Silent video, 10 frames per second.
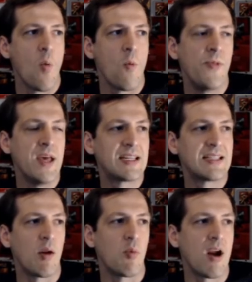This is
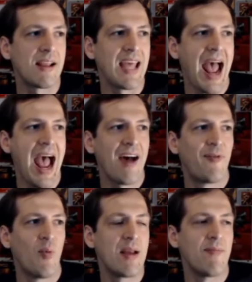it. We're at the
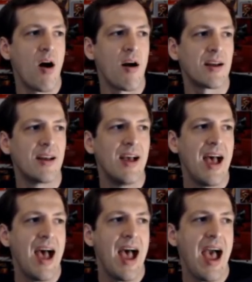halfway mark.
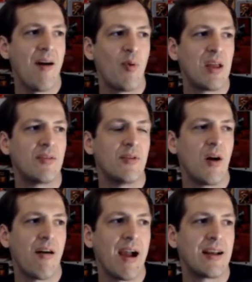Halfway through
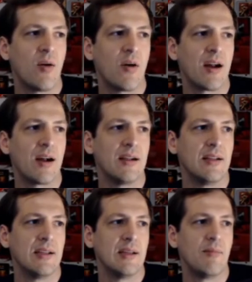our Ikoria
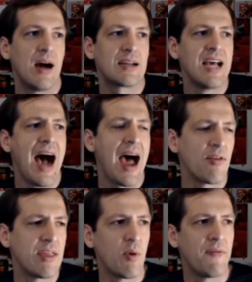box. I don't
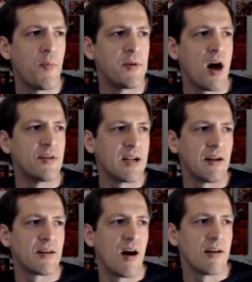think we've opened a
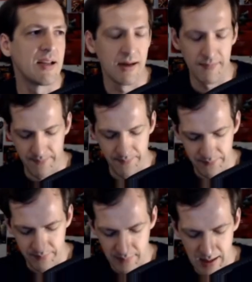$100 card yet.
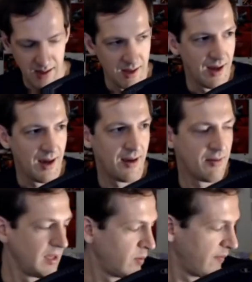I don't
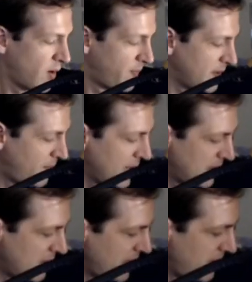think we've opened the big
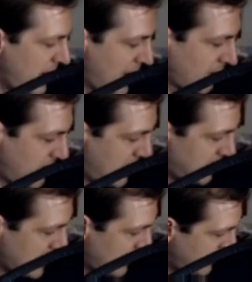the big bag, Mama
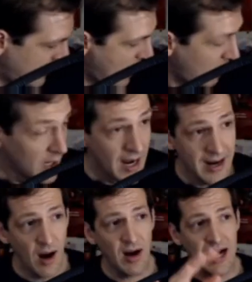Now,
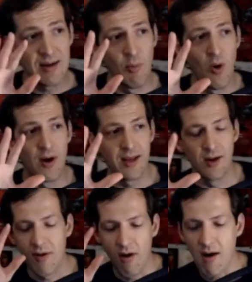now, guys, I'm warning you,
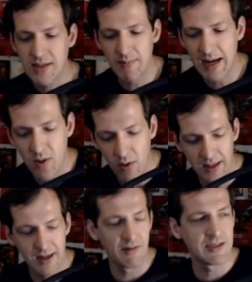there are some Ikoria
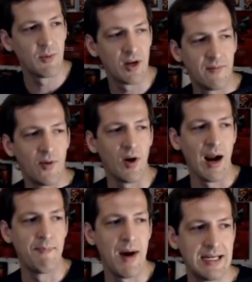cards I'm looking for. I
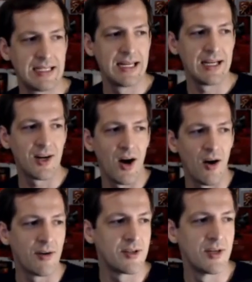might steal a
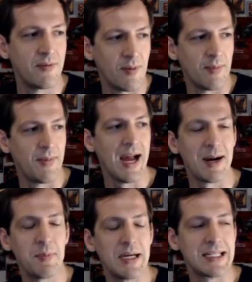card or two from the pack,
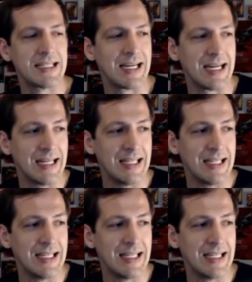but uh,